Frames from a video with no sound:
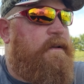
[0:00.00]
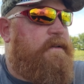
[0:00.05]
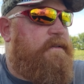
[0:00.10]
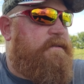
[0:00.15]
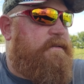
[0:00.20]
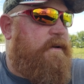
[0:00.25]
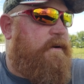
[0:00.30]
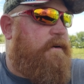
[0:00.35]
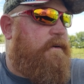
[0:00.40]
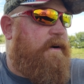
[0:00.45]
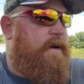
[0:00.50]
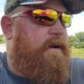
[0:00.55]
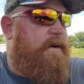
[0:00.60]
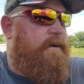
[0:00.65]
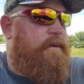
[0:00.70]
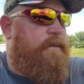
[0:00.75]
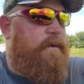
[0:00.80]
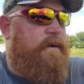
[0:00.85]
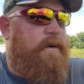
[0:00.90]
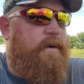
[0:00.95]
So
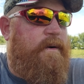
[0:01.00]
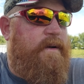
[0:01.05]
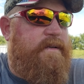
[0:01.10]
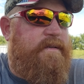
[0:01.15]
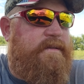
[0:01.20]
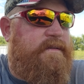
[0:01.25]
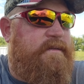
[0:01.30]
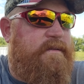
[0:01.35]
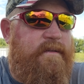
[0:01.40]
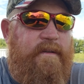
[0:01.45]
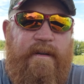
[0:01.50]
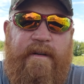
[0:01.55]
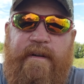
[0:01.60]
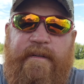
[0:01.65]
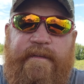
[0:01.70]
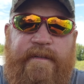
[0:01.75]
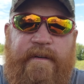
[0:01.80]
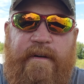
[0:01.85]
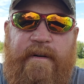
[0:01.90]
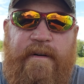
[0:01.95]
we're always
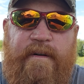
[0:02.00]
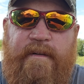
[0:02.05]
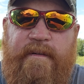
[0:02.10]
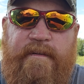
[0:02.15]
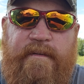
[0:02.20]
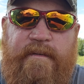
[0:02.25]
looking for